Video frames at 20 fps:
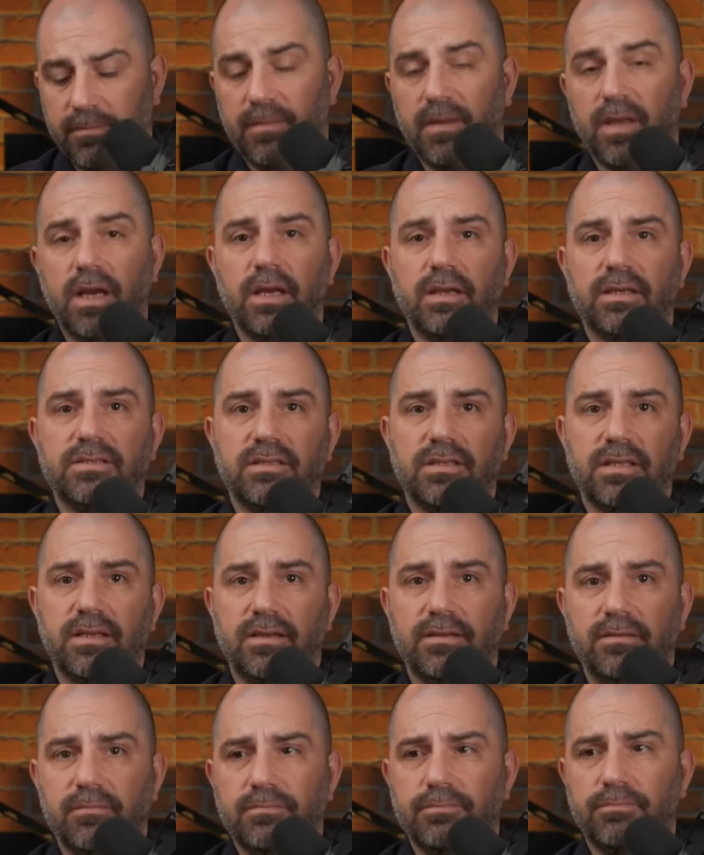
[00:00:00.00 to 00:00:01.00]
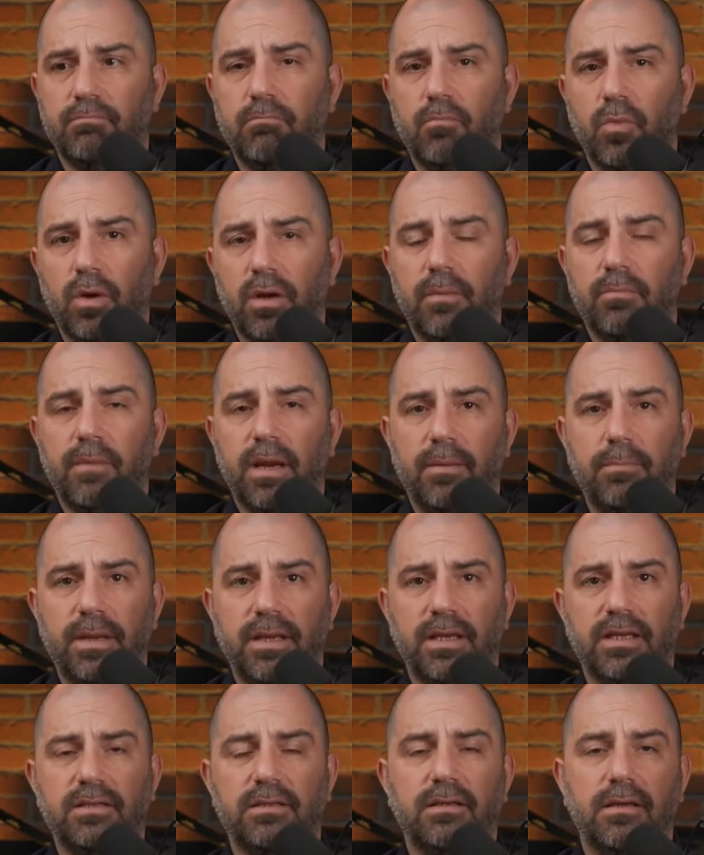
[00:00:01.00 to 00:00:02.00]
Honestly, one of my
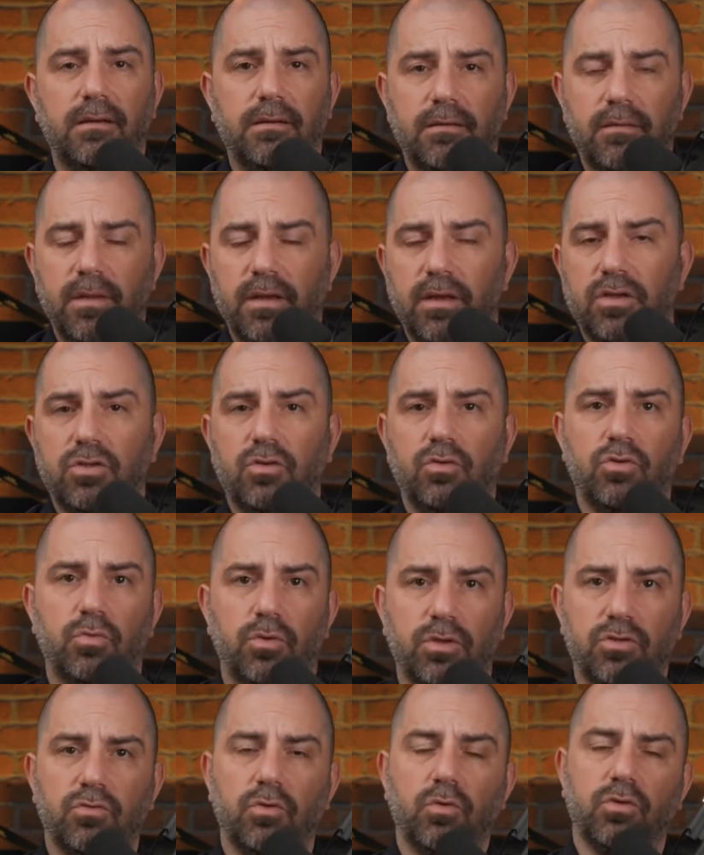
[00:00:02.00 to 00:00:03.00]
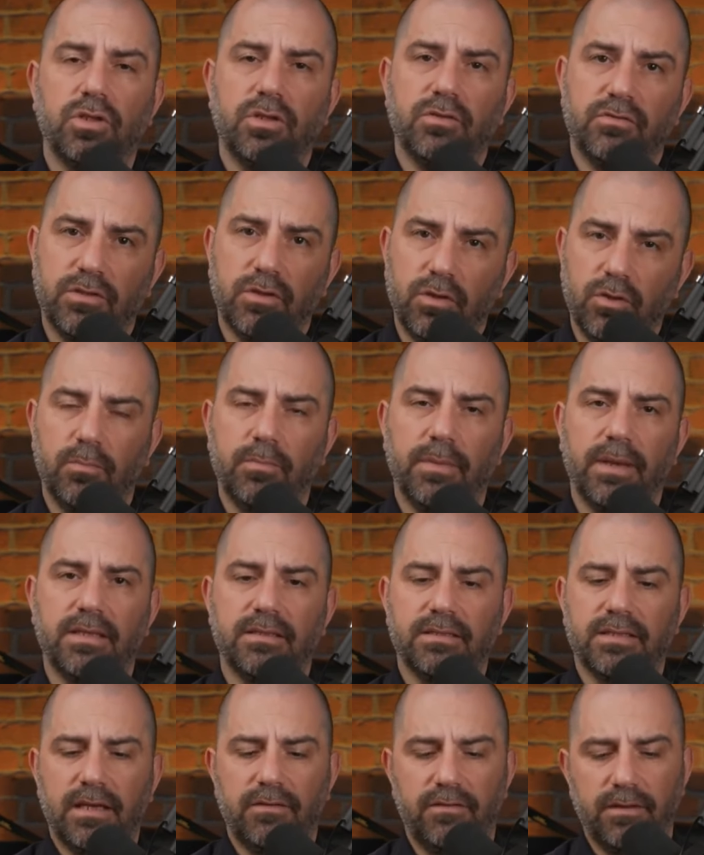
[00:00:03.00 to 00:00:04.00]
biggest issues with Fujifilm has
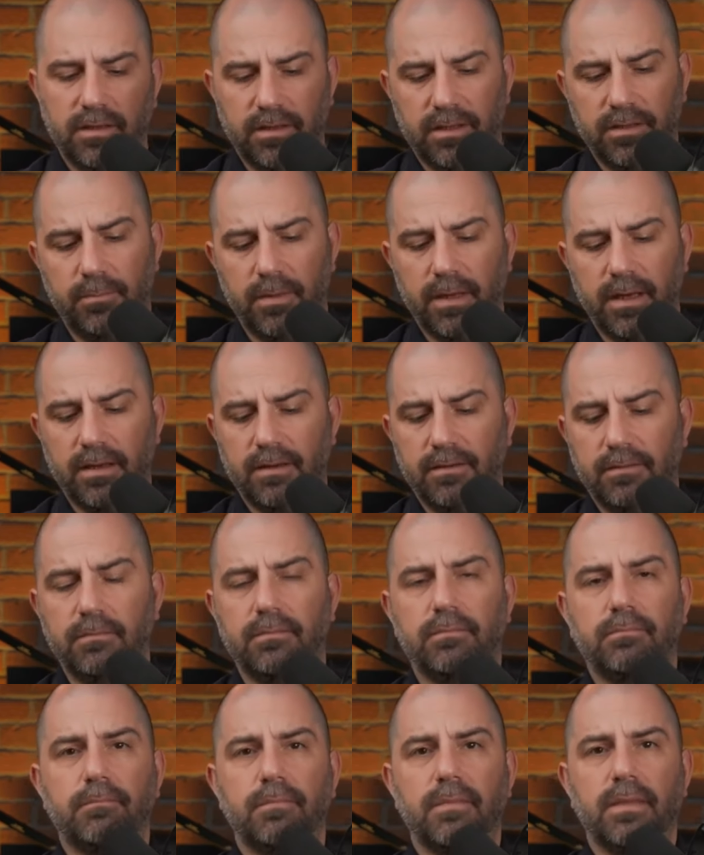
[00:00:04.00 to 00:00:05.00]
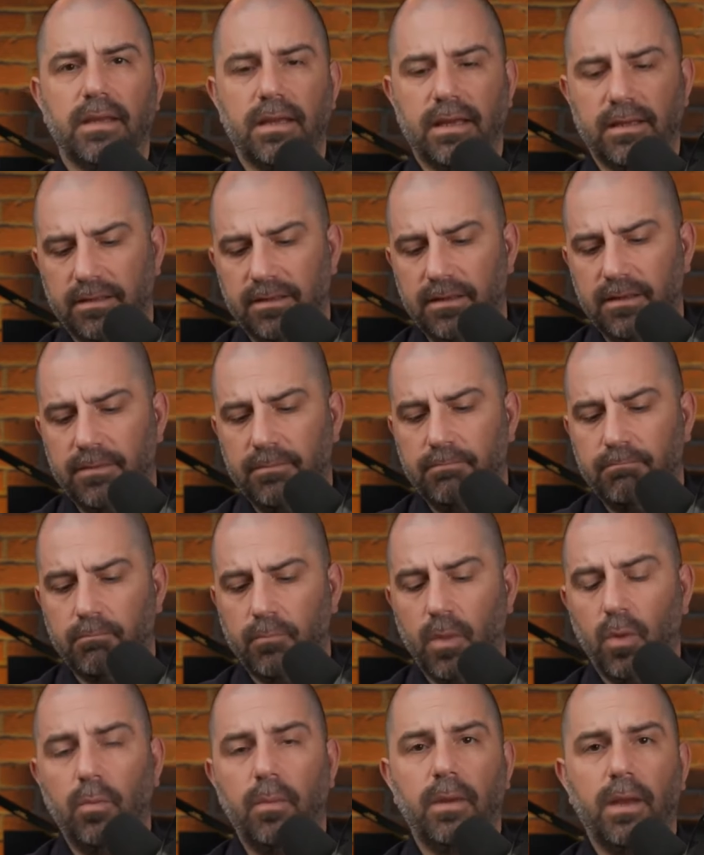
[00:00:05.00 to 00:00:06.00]
definitely been its
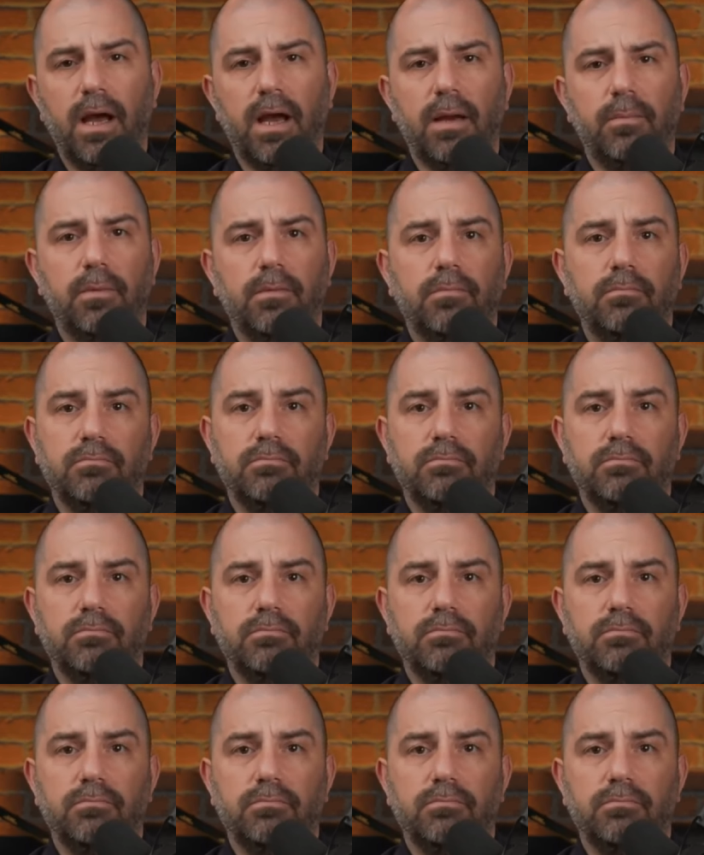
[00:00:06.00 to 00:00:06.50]
mobile app.